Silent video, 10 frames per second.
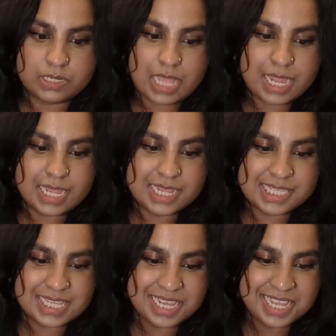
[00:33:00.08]
one that
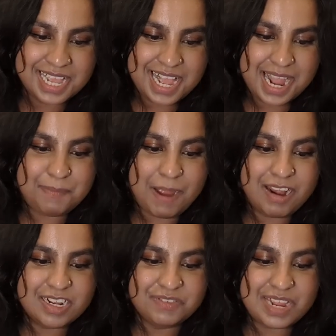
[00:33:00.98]
is. I
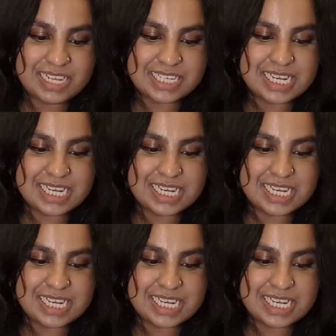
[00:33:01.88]
apparently read